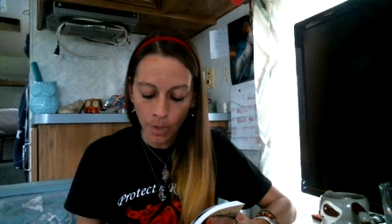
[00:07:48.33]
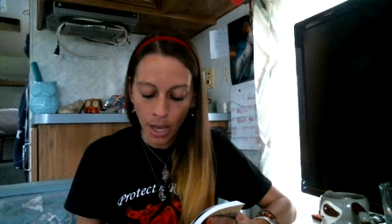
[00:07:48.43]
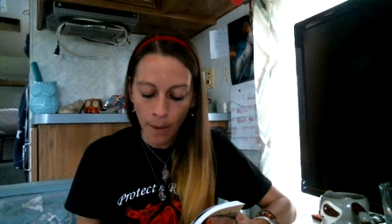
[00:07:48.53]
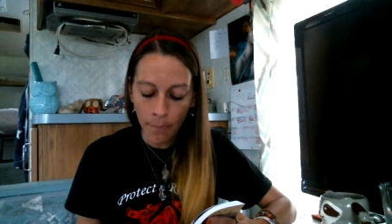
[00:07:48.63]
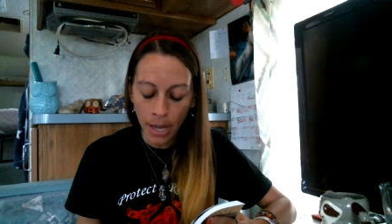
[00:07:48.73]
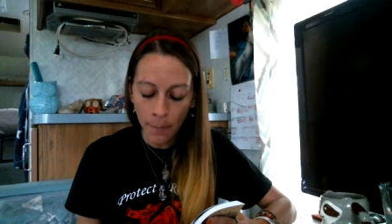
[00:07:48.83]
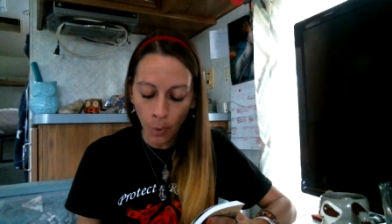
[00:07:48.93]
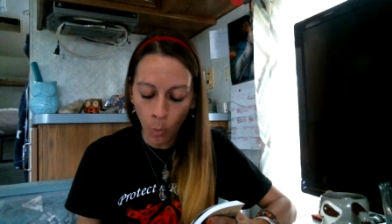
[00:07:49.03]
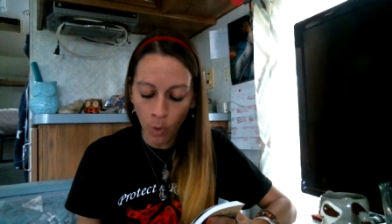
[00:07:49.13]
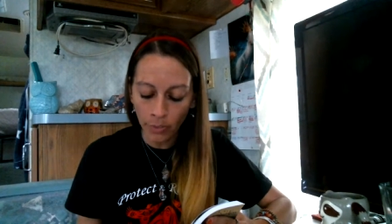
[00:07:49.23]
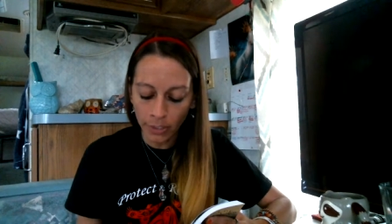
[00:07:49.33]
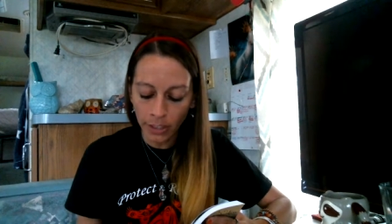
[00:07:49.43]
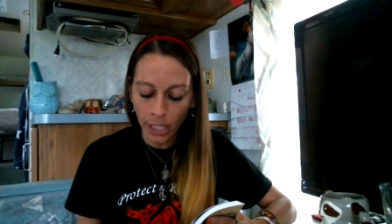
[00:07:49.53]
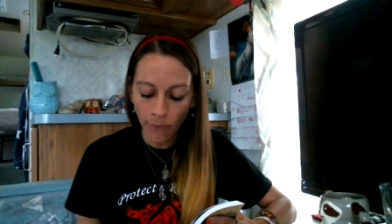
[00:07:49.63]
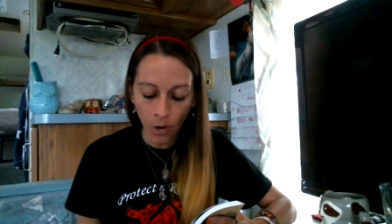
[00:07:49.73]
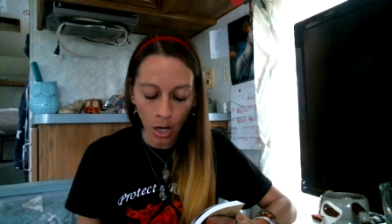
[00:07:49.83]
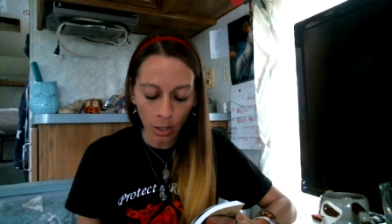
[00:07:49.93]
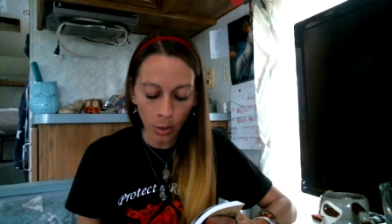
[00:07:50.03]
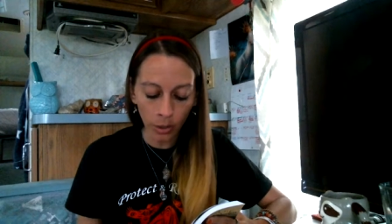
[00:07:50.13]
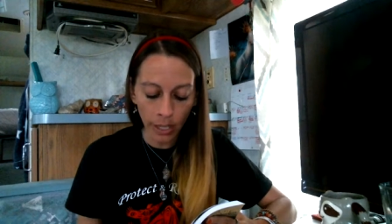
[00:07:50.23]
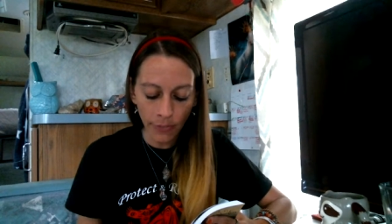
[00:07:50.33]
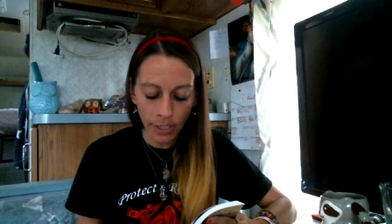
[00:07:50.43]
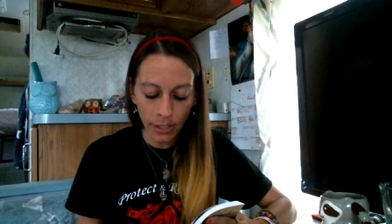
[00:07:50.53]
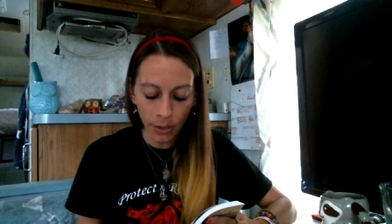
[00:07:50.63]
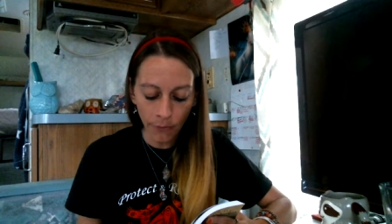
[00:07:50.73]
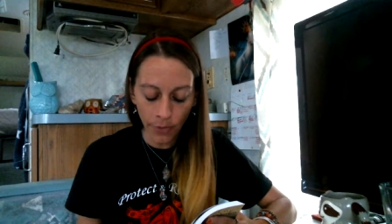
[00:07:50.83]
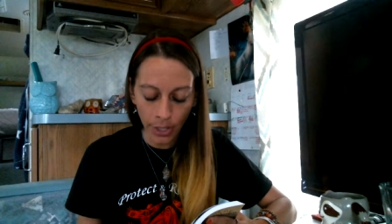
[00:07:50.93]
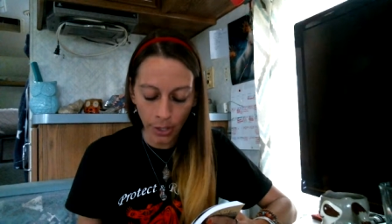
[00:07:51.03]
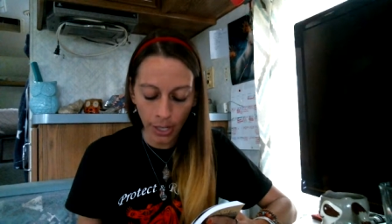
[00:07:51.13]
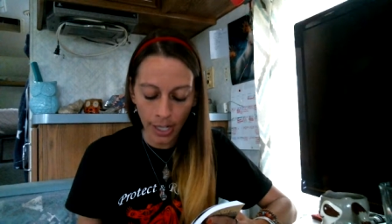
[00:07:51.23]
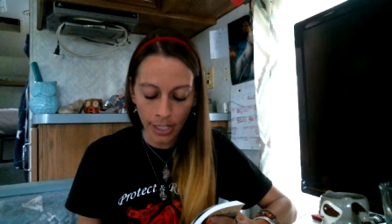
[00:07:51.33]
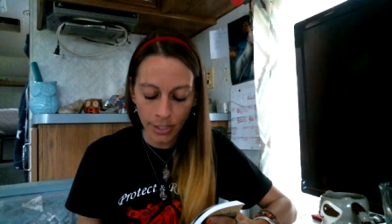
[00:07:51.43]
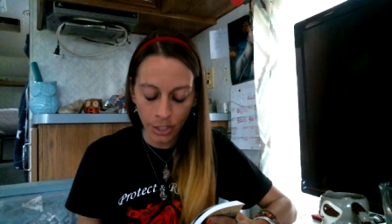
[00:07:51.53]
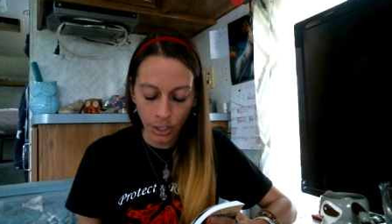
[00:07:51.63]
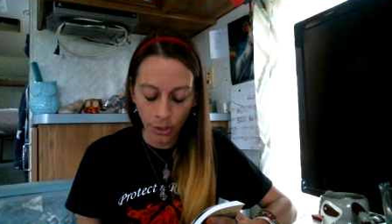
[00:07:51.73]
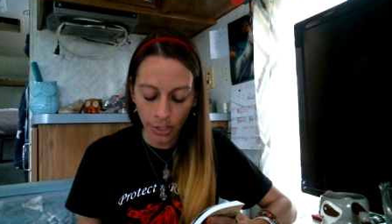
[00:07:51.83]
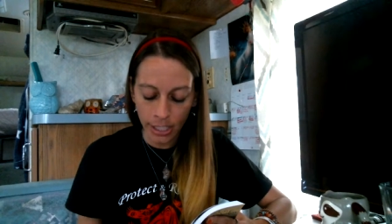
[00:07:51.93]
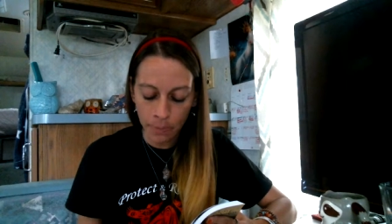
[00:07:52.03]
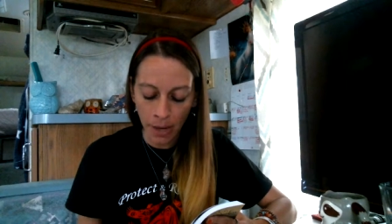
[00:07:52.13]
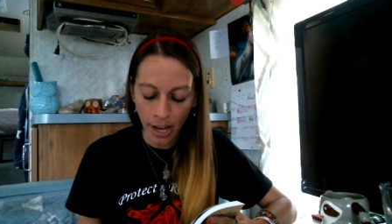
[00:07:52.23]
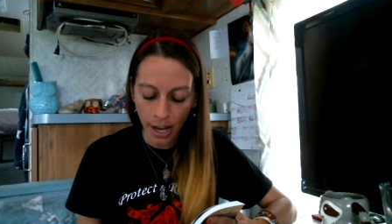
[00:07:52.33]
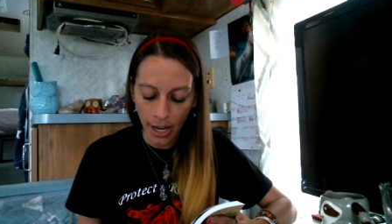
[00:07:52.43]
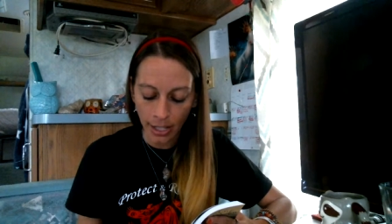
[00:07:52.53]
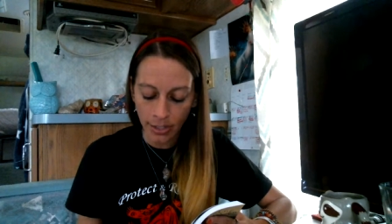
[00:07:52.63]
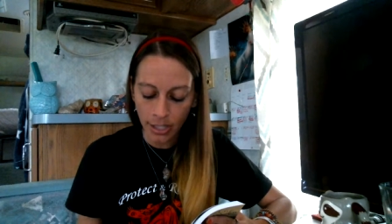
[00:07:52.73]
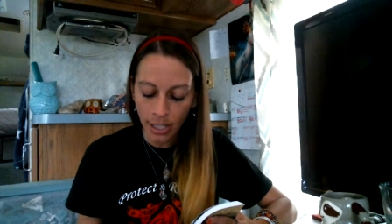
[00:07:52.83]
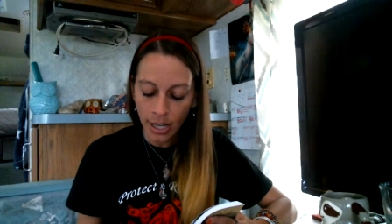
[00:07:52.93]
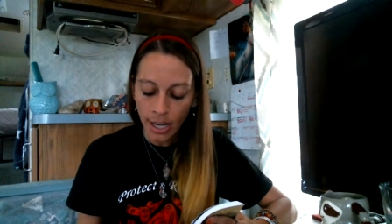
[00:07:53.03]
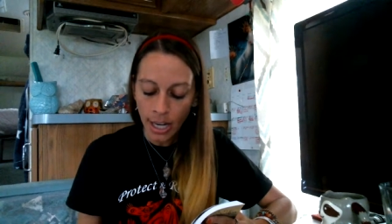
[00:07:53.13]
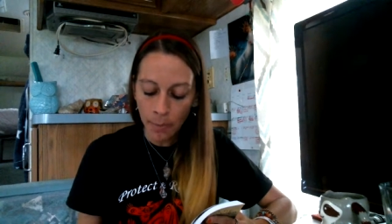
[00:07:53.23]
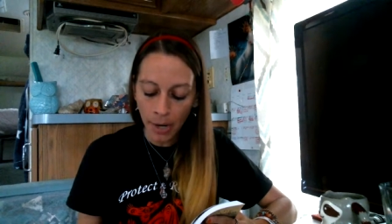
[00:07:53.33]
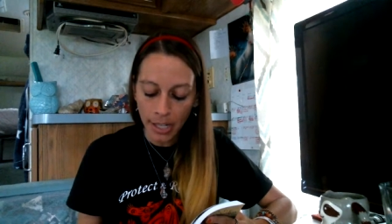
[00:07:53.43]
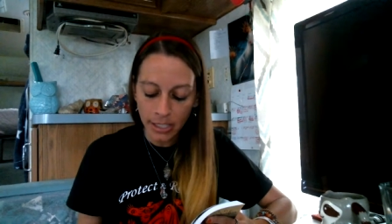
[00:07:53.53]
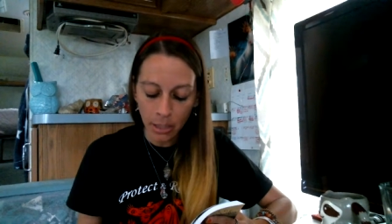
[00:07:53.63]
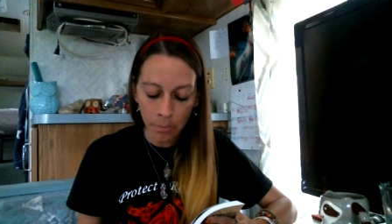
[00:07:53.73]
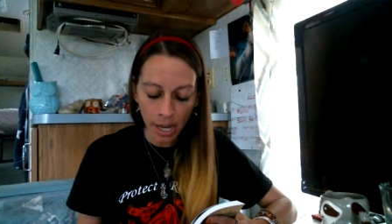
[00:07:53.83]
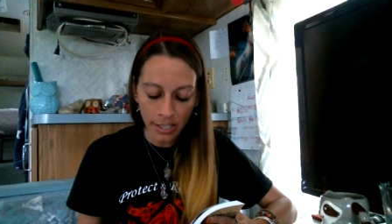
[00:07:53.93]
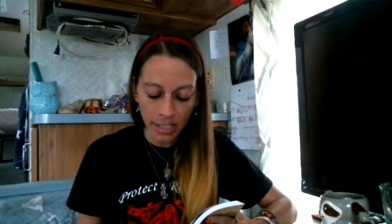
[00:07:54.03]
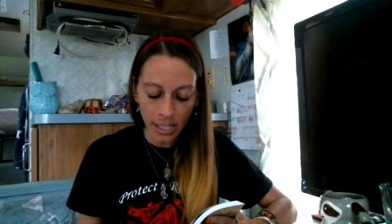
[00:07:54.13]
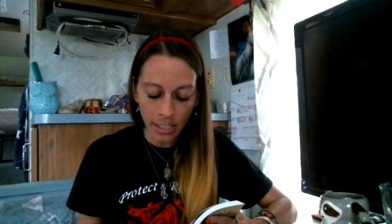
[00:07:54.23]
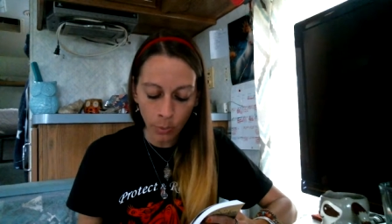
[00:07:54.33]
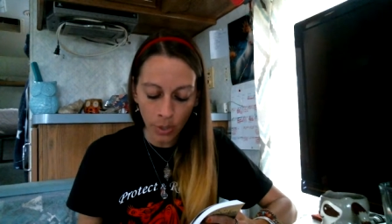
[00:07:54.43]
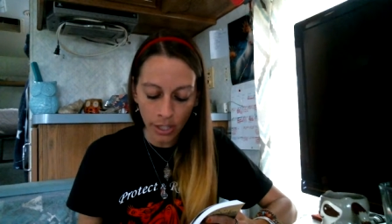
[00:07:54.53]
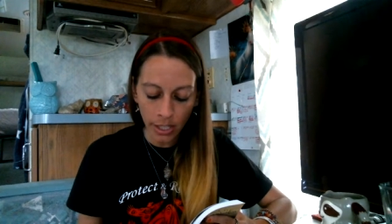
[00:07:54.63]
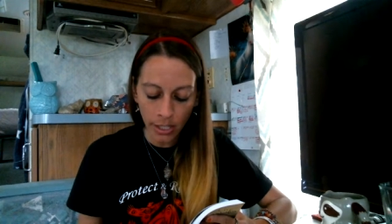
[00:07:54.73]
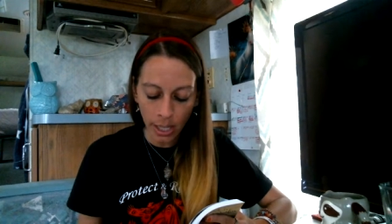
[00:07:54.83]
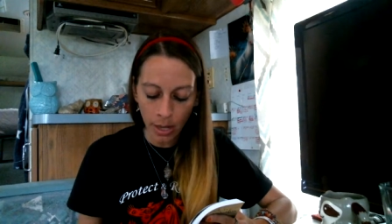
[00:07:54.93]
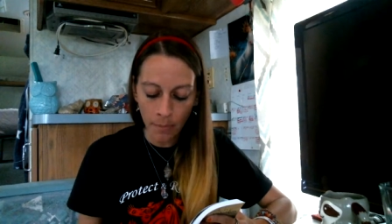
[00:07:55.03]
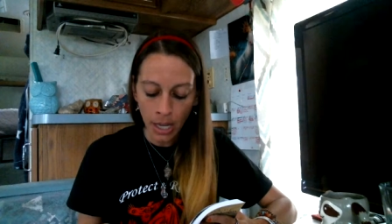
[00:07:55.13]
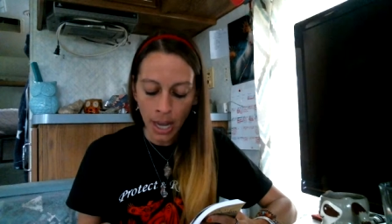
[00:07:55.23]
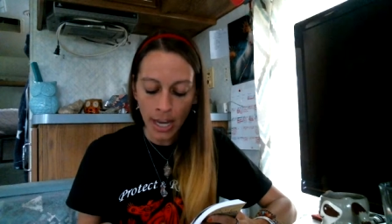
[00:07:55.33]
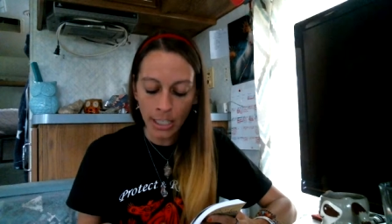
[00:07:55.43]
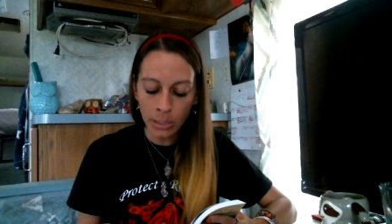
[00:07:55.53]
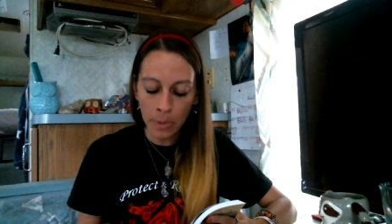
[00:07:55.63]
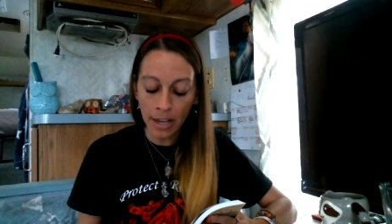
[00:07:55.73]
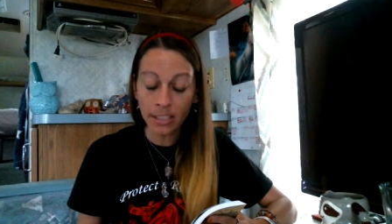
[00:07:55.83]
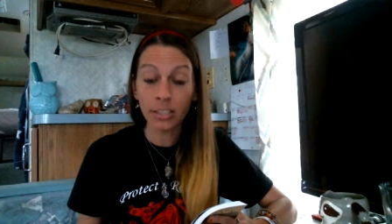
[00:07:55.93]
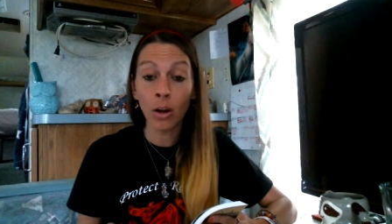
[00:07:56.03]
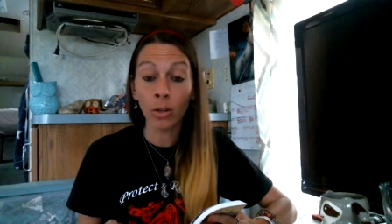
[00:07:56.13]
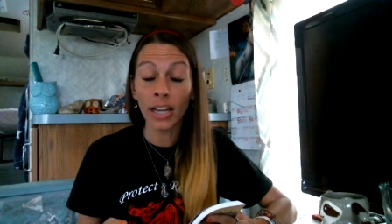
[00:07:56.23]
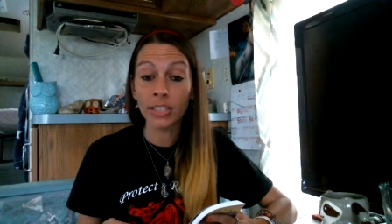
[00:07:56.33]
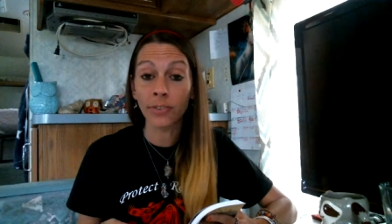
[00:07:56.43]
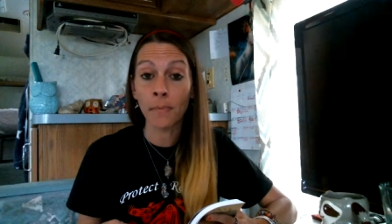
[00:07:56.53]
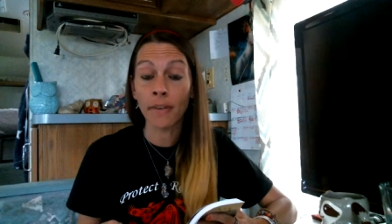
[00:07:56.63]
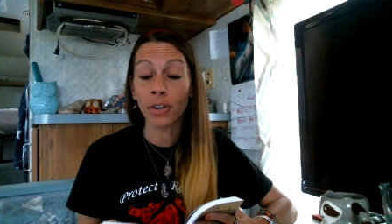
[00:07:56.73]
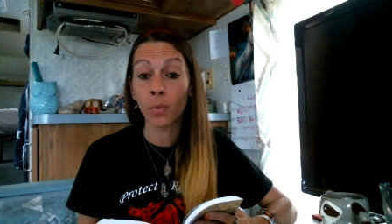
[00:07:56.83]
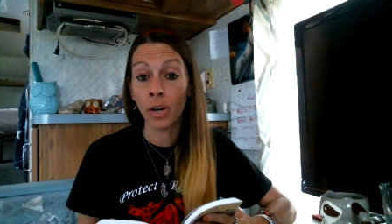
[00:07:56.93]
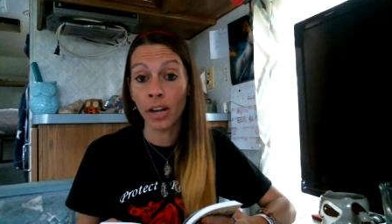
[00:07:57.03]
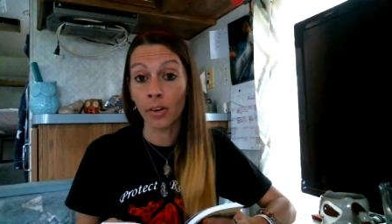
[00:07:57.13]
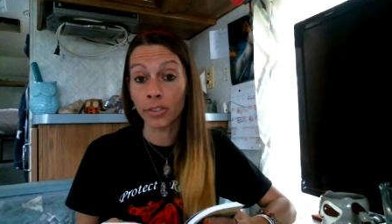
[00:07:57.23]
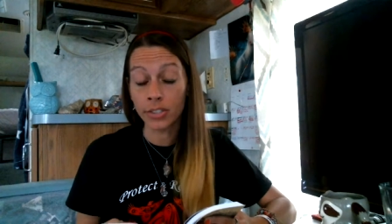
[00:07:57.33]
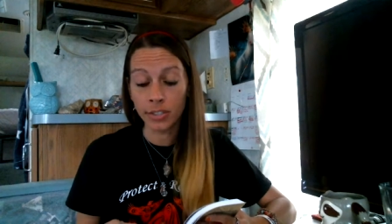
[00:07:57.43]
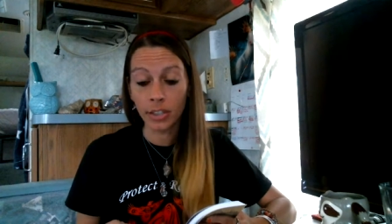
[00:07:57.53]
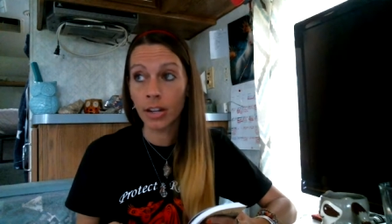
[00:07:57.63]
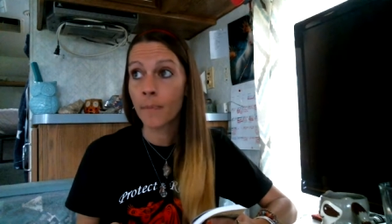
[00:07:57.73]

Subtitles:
And people willingly follow, leaving their fear and insecurities behind. He brings the best that is within him and expects no less from everyone else.